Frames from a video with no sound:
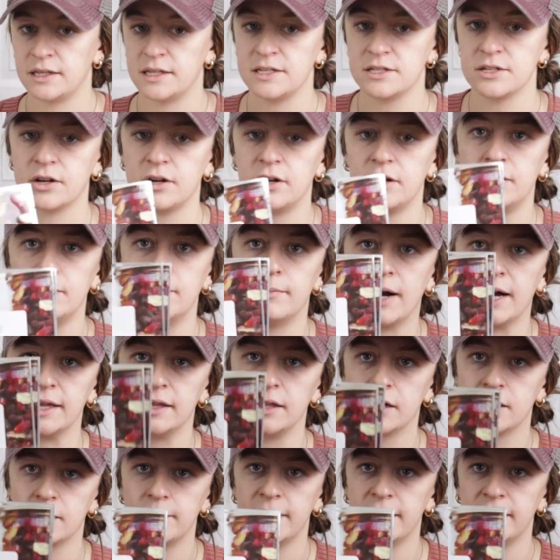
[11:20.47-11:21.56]
these are called
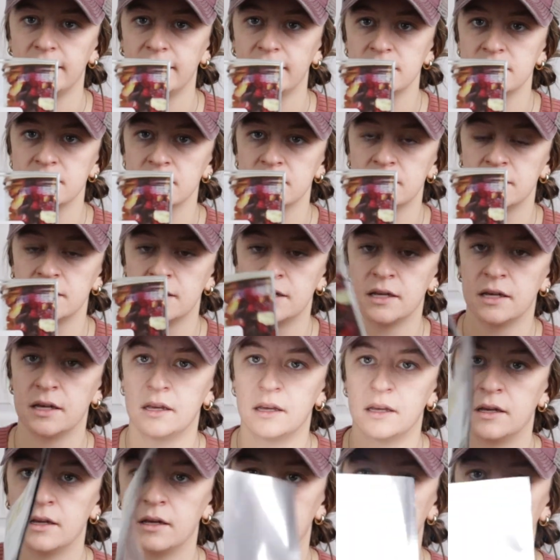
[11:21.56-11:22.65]
Mylar bags.
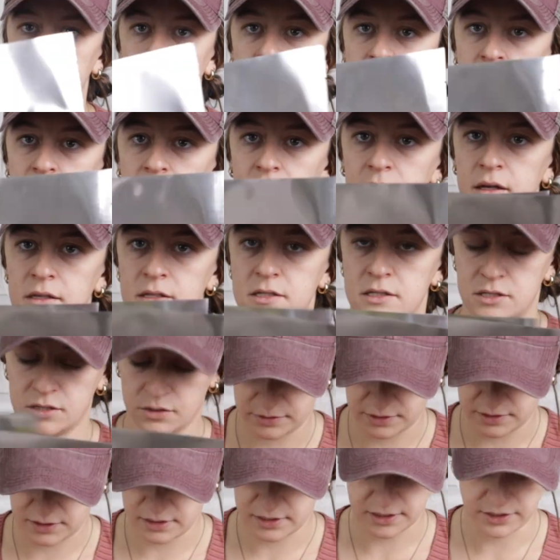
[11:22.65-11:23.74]
So
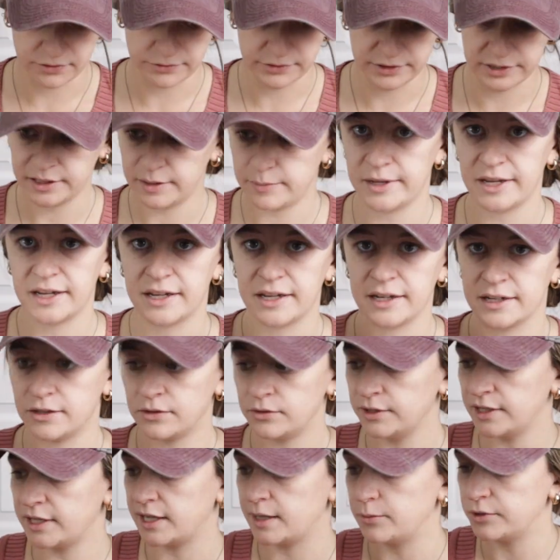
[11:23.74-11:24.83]
they're really big, and it
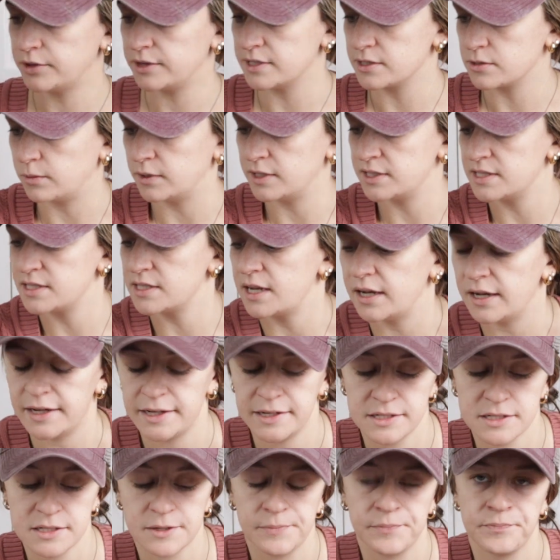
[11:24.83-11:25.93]
only came with this one
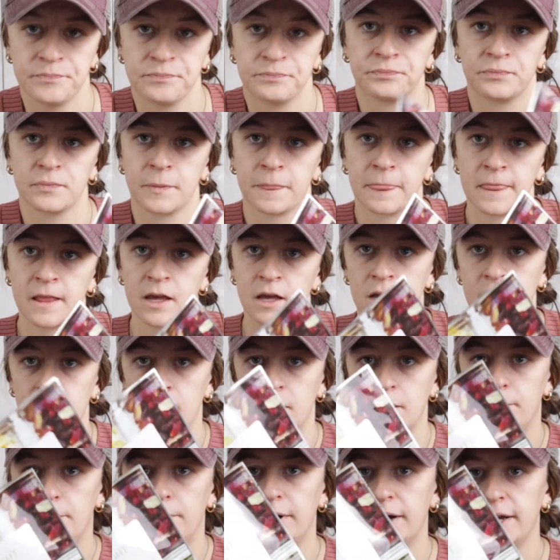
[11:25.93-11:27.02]
size.
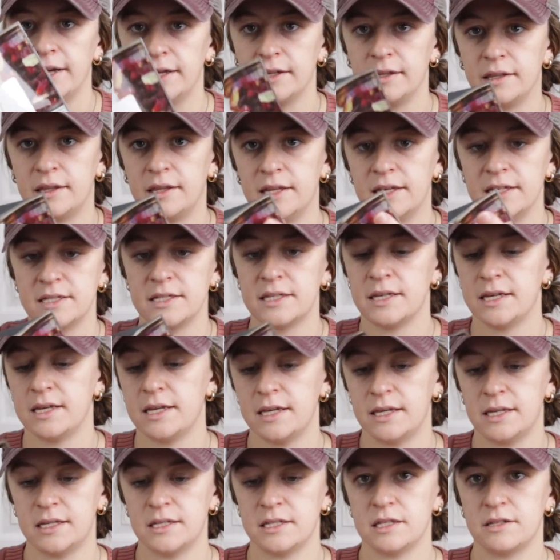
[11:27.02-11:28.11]
But this
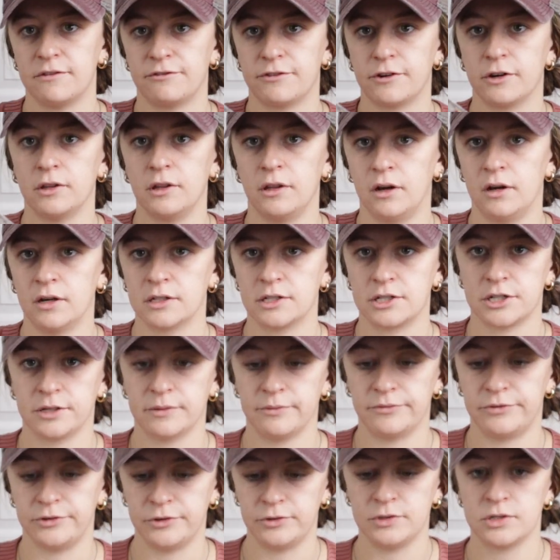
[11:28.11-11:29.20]
is for long-term
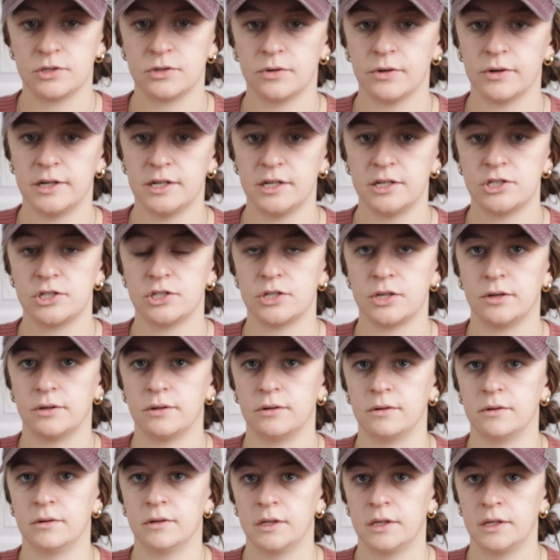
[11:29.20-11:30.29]
food storage. So
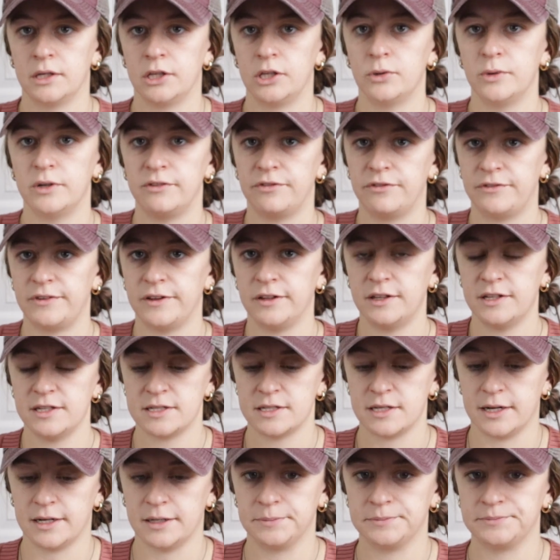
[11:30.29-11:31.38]
you would fill this
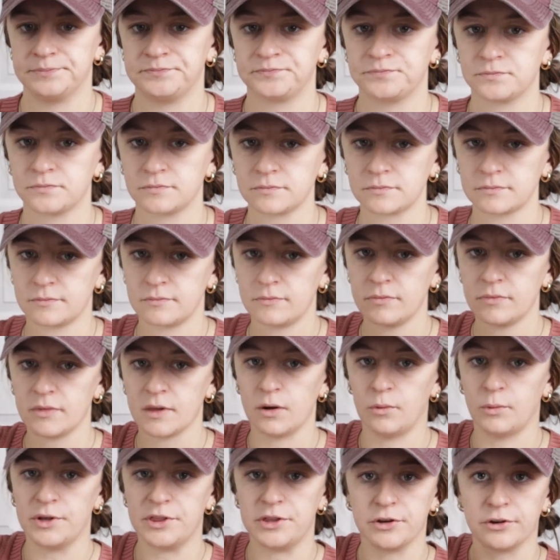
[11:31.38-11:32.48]
up
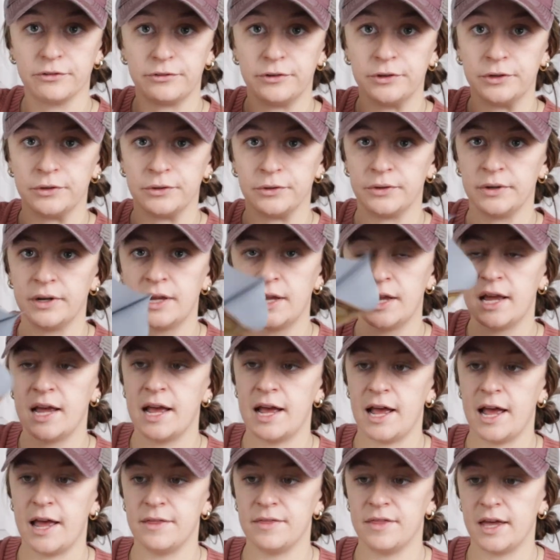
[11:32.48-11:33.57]
with your food,
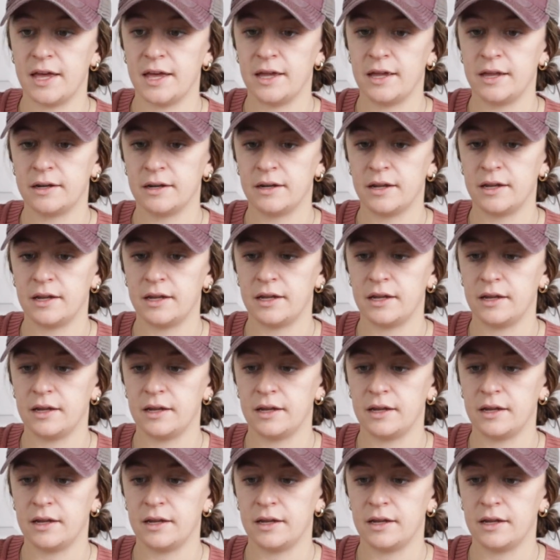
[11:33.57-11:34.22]
and then